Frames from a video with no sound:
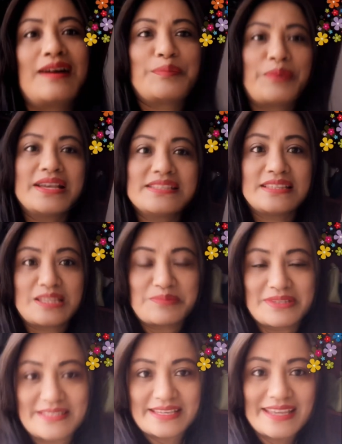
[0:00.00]

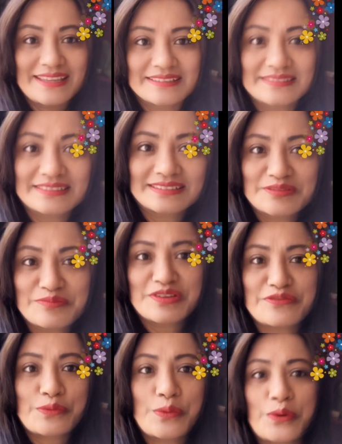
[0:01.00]
positivity,
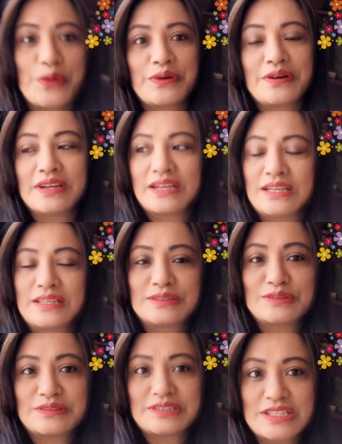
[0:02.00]
before
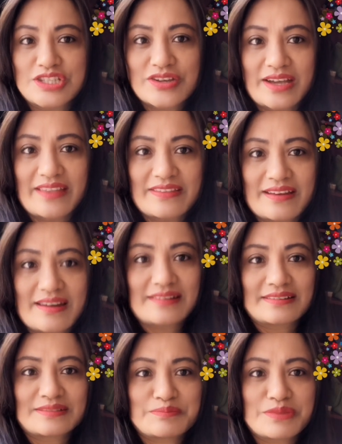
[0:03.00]
to teach other
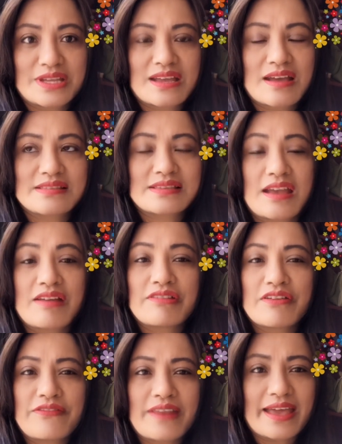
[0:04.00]
because it
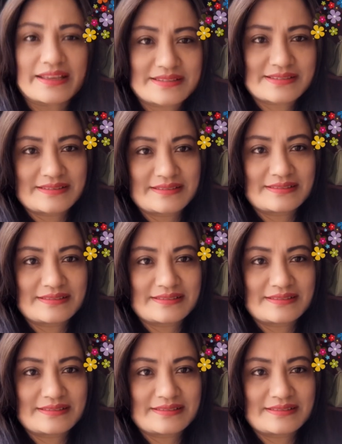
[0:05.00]
reflects,